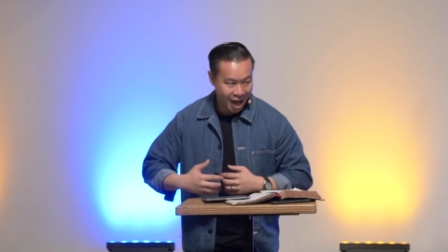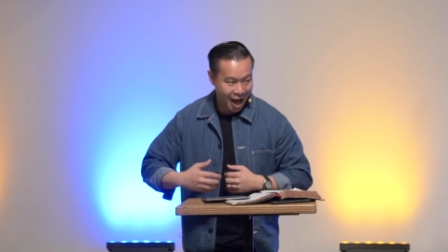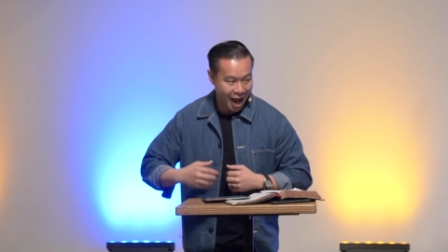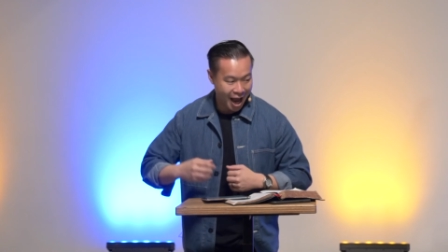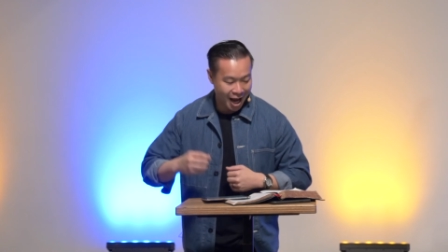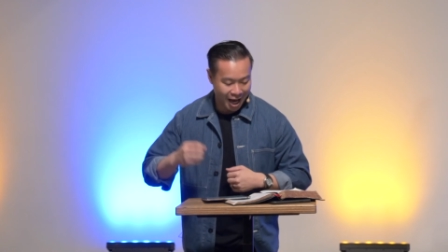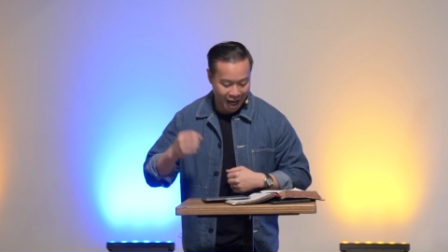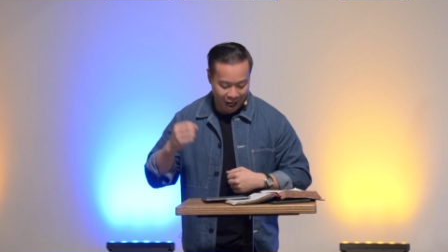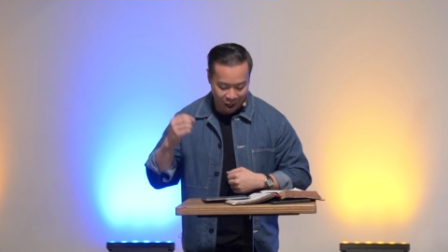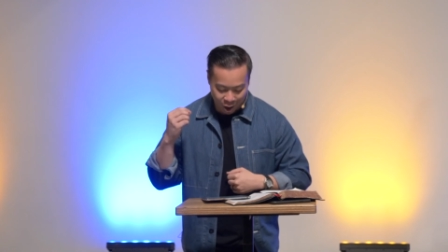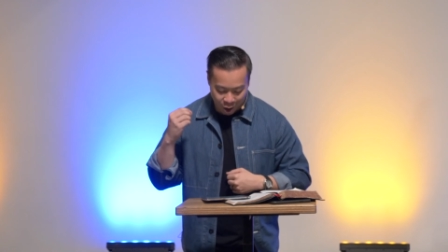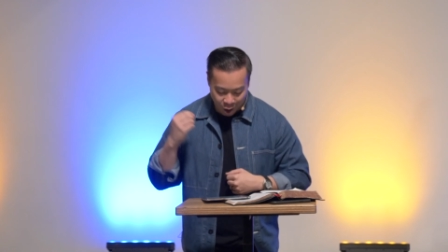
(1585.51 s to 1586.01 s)

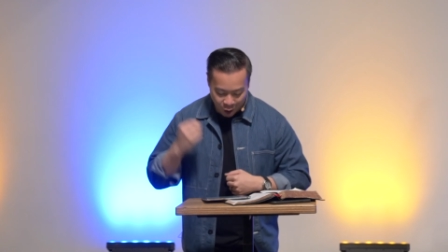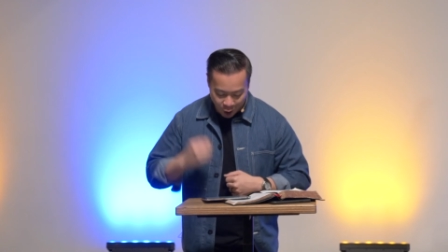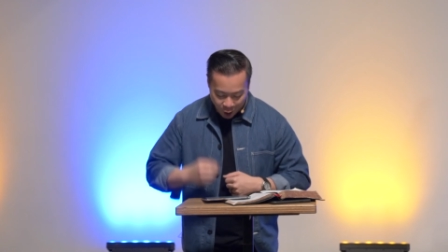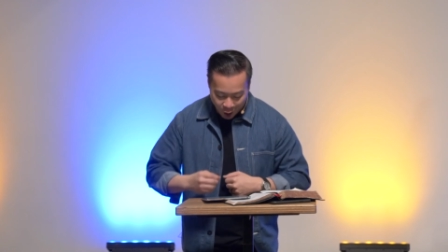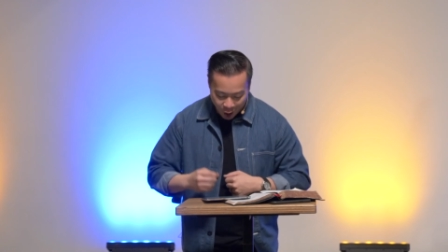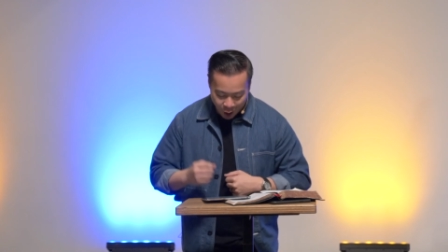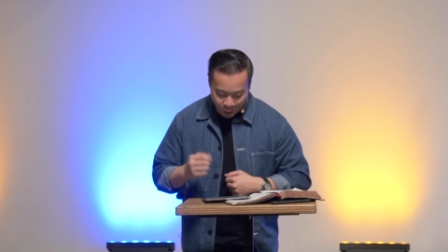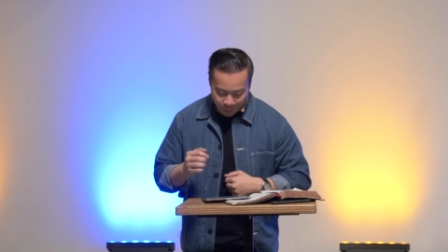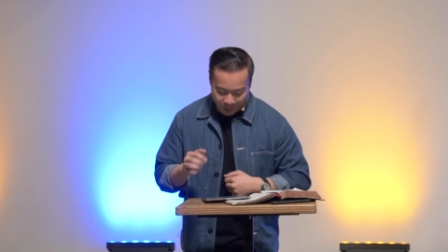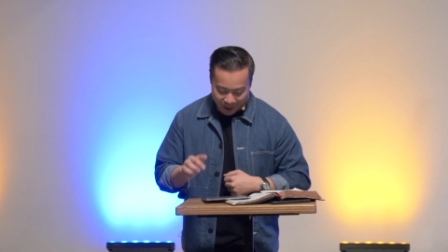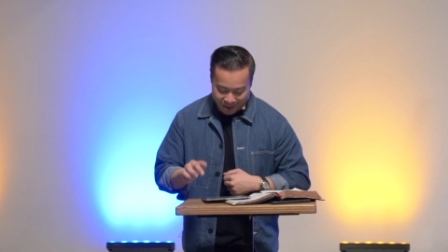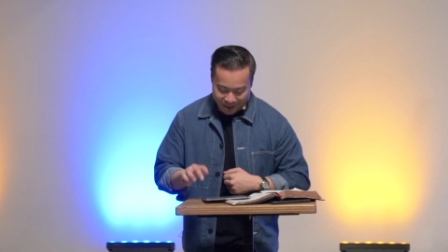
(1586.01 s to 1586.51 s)
and that
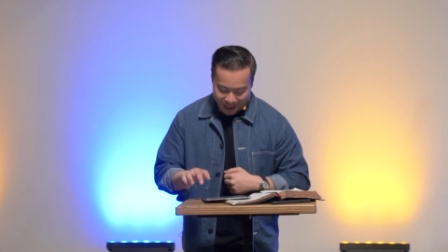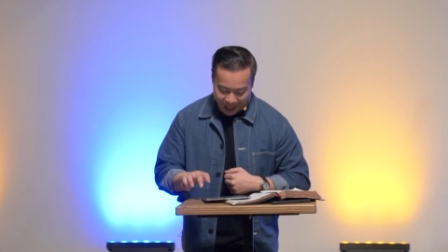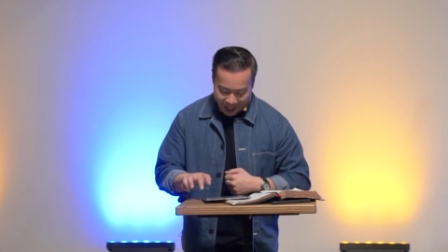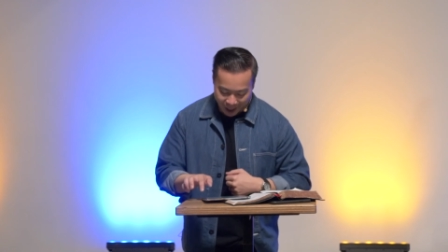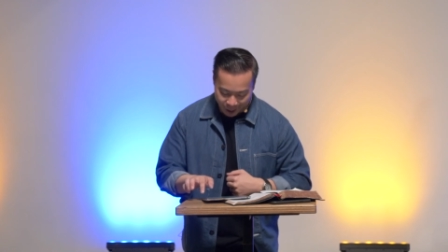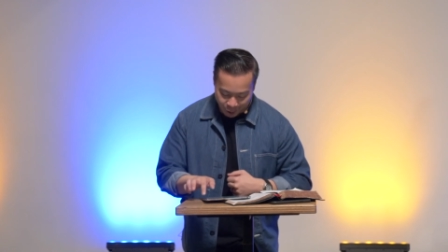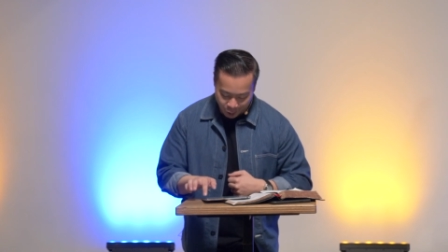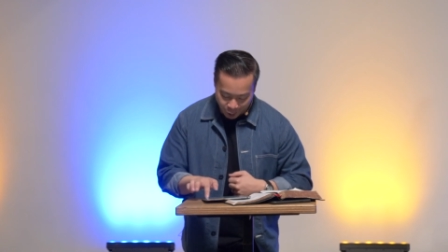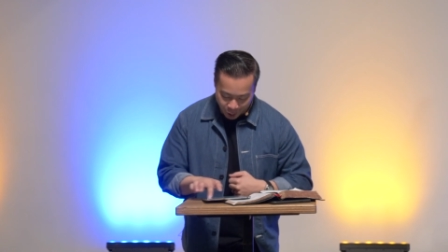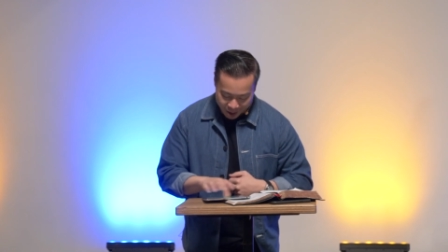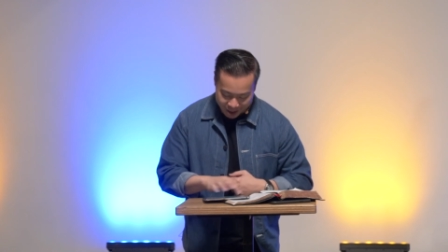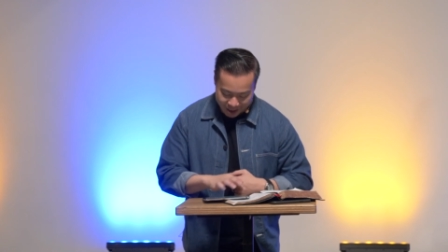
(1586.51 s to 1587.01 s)
God was
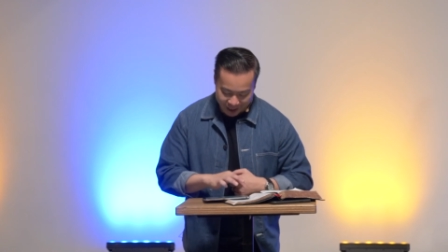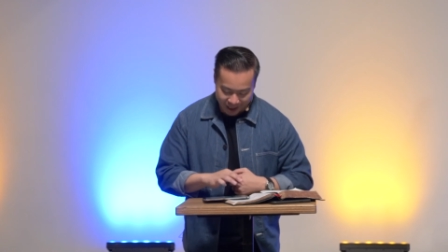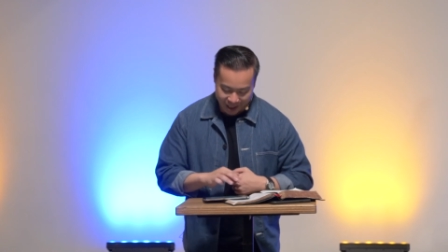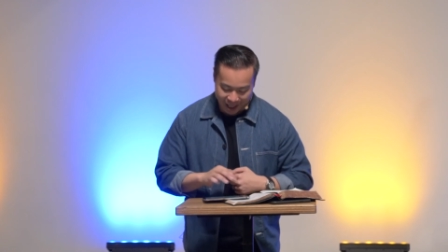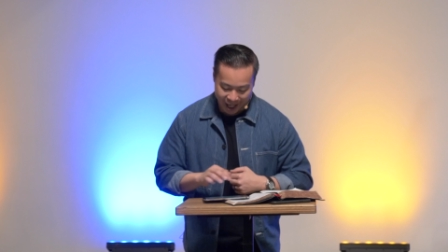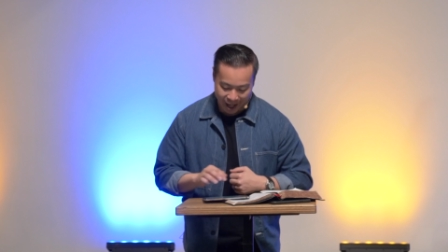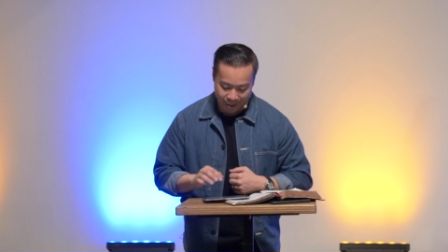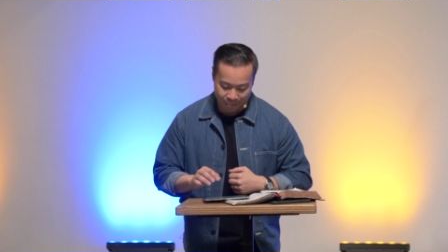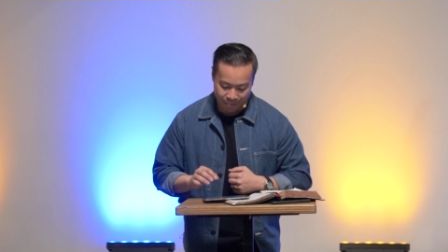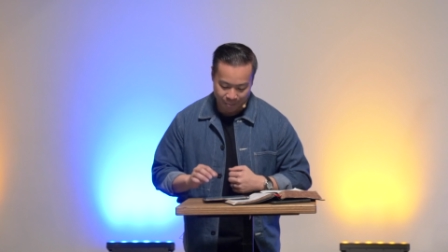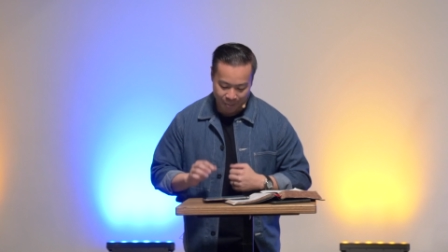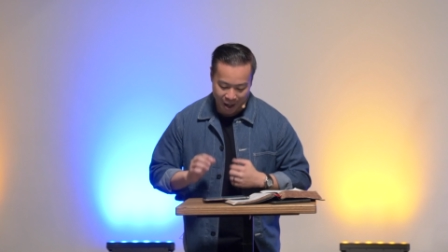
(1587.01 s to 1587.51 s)
endorsing
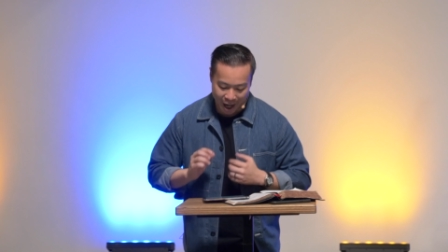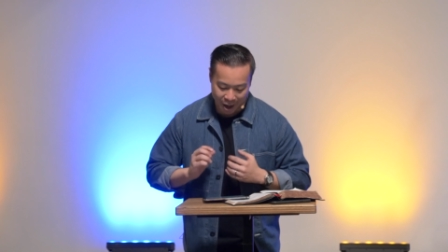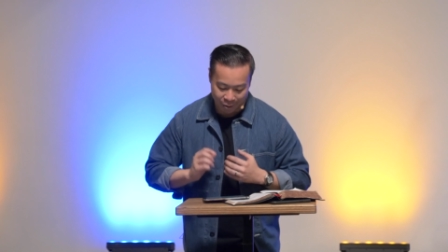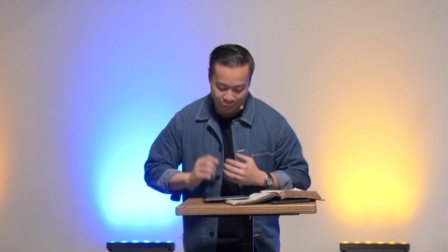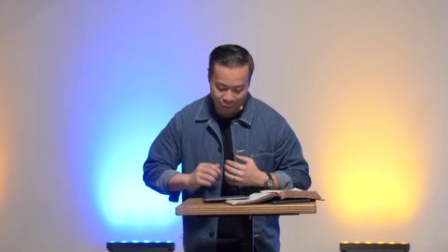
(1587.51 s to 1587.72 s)
them by